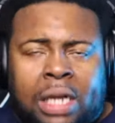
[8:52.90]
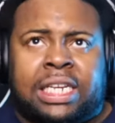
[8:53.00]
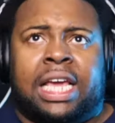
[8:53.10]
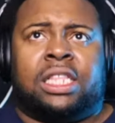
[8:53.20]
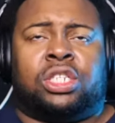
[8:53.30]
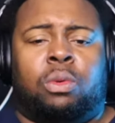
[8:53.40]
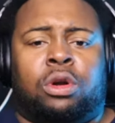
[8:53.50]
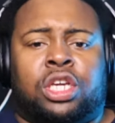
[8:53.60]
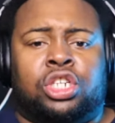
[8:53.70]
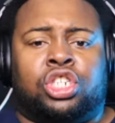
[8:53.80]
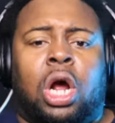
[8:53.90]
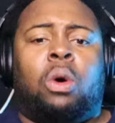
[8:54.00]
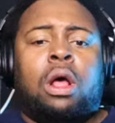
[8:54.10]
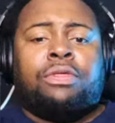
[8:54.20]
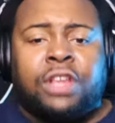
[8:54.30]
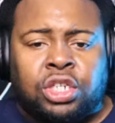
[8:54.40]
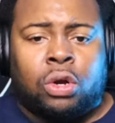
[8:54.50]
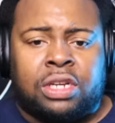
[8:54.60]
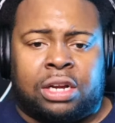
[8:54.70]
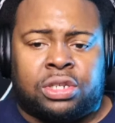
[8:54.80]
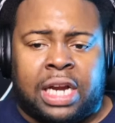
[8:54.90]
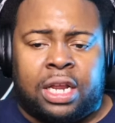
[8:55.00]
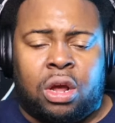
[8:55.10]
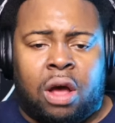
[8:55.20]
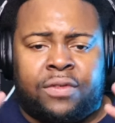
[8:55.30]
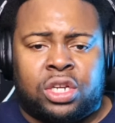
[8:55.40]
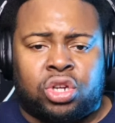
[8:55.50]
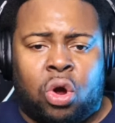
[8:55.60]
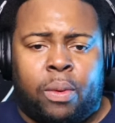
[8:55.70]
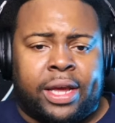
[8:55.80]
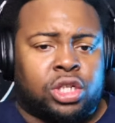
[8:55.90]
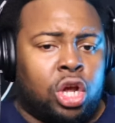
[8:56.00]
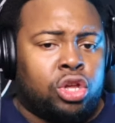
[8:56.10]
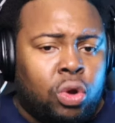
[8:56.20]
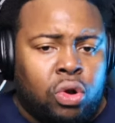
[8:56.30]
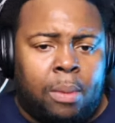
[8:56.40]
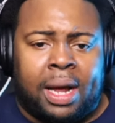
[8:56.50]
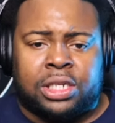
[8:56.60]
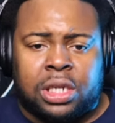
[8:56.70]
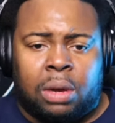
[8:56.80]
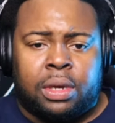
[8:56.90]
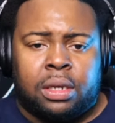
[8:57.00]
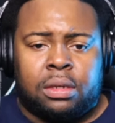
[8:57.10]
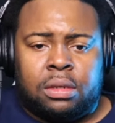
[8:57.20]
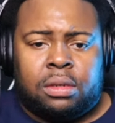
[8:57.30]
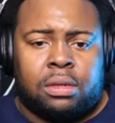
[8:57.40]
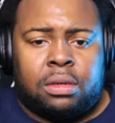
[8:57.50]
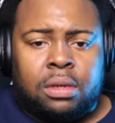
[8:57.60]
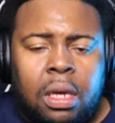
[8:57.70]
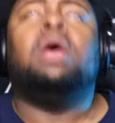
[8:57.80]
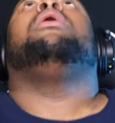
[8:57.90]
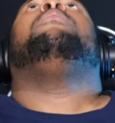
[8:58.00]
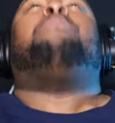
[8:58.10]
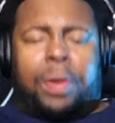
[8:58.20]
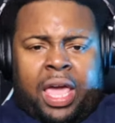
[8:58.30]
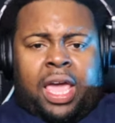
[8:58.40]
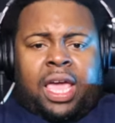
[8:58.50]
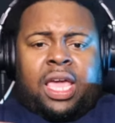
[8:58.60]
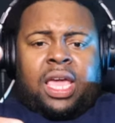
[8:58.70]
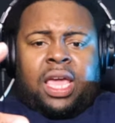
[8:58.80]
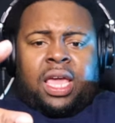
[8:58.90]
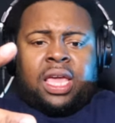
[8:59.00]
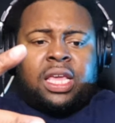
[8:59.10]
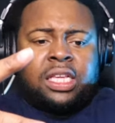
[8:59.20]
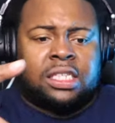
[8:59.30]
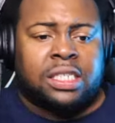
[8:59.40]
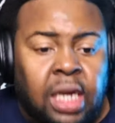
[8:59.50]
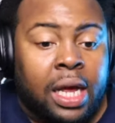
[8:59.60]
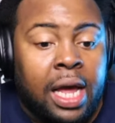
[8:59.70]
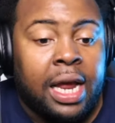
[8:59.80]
again, this is The Wunderkind Show. This is your host, Michael, signing off. And as always, you know my slogan. Peace. And